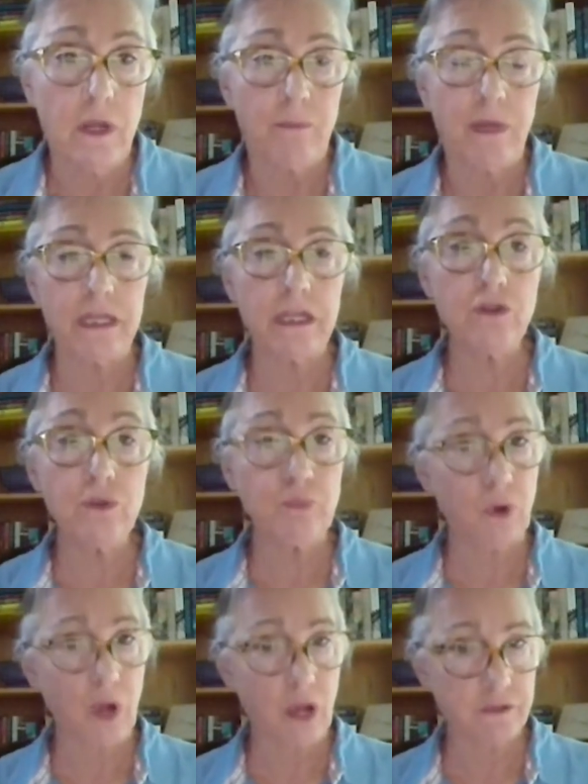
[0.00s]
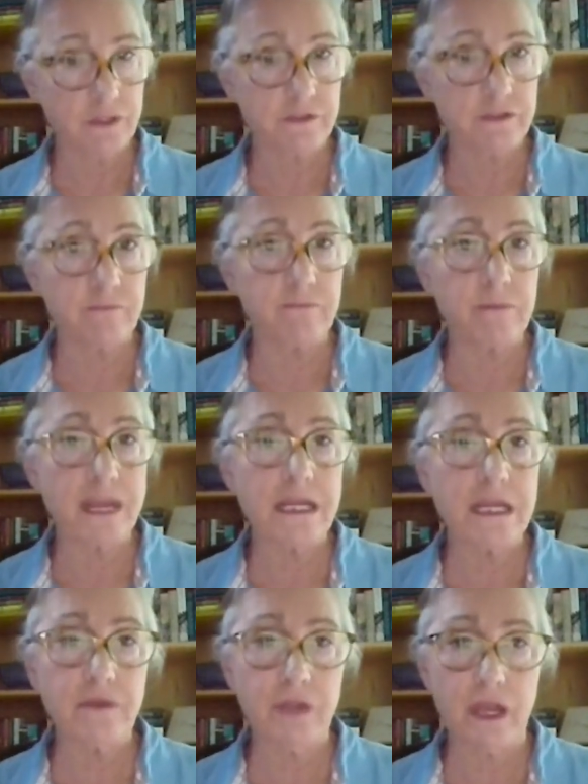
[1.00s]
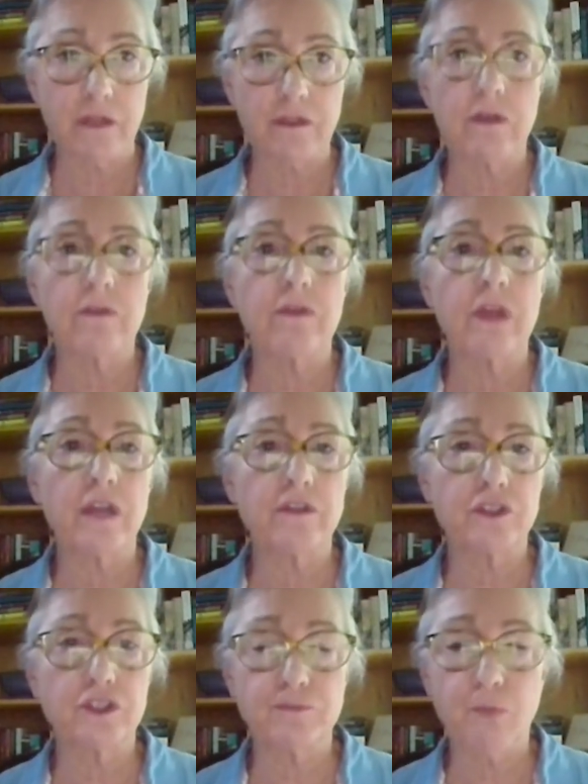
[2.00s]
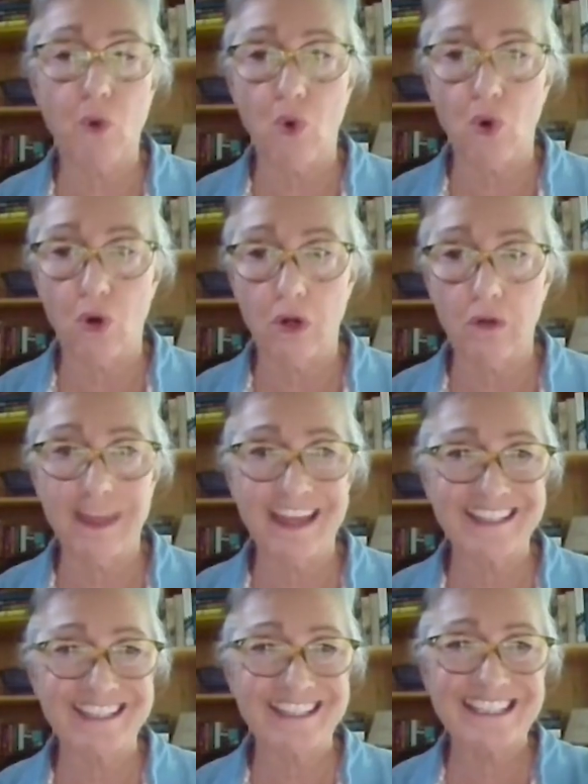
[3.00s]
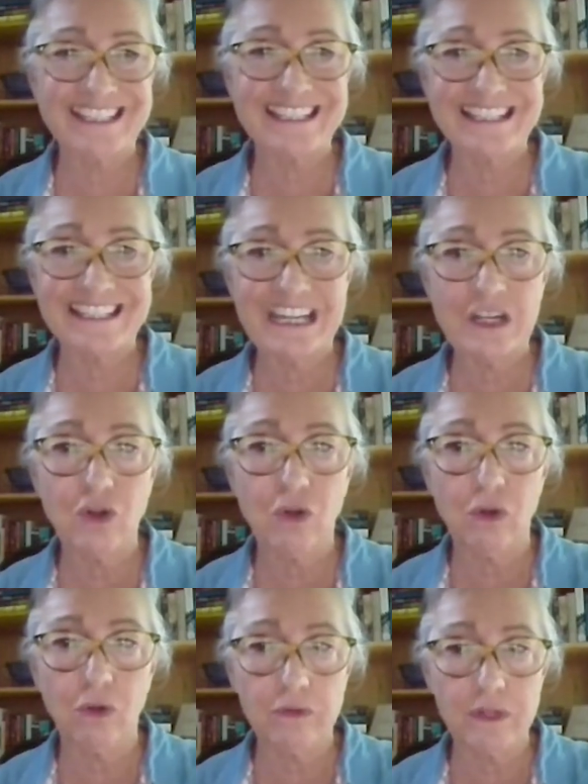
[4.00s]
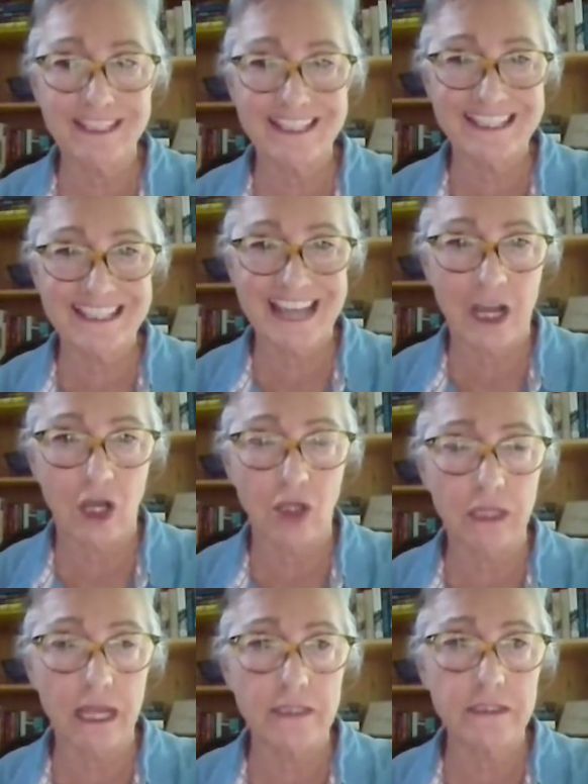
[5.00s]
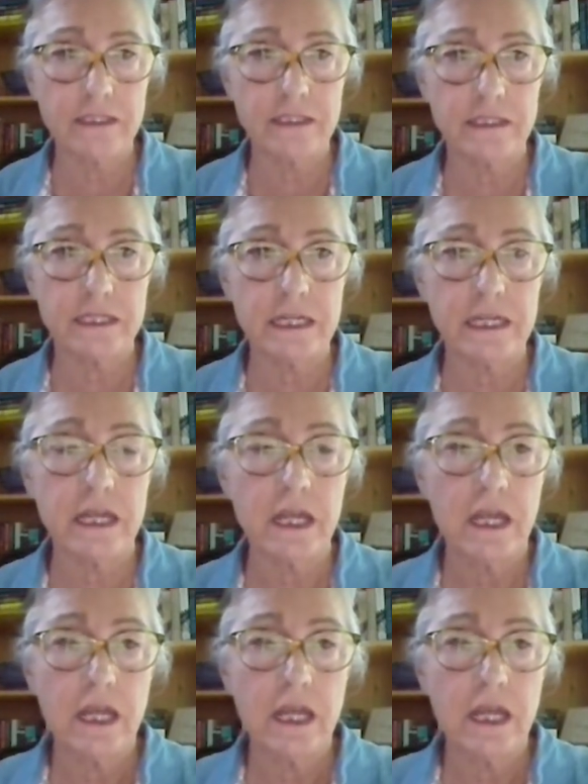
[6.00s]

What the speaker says: But in the process of making that spore, that single cell entity,